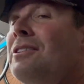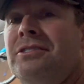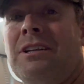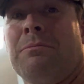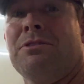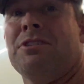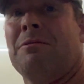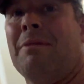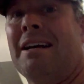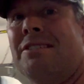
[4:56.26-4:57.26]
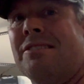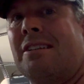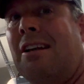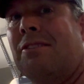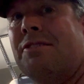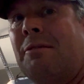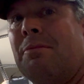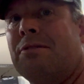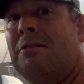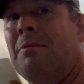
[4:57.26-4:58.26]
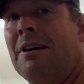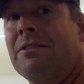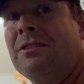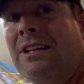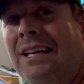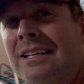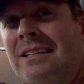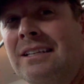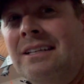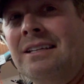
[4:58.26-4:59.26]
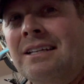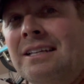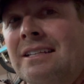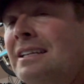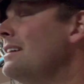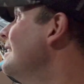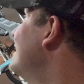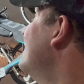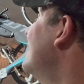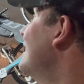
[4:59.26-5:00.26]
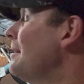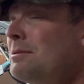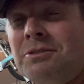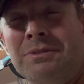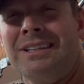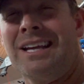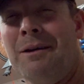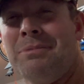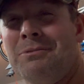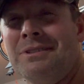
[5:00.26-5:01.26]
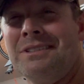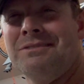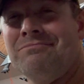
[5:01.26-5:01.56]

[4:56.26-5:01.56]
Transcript: temperature matches the color temperature of my other light. in here, and I'm just really happy with it.